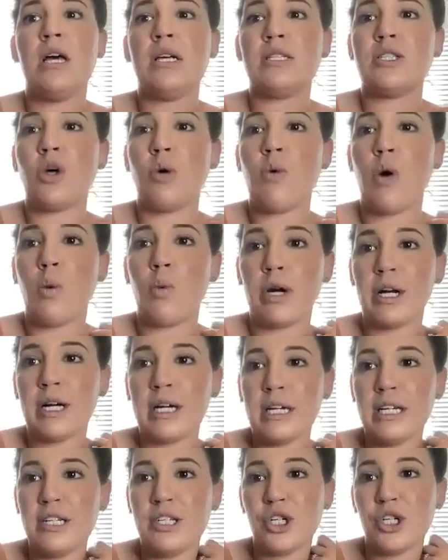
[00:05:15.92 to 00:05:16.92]
So what we're
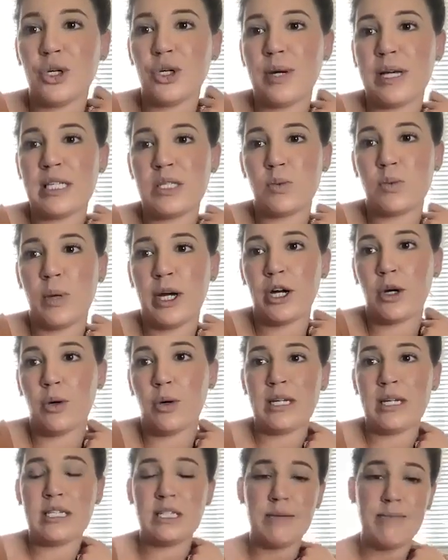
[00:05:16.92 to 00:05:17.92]
going to do is we are
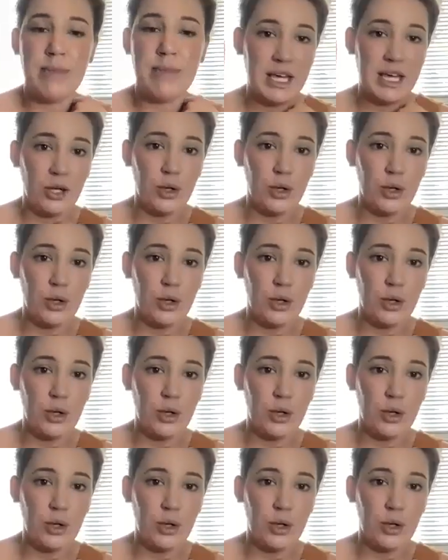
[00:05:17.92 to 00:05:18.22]
going to make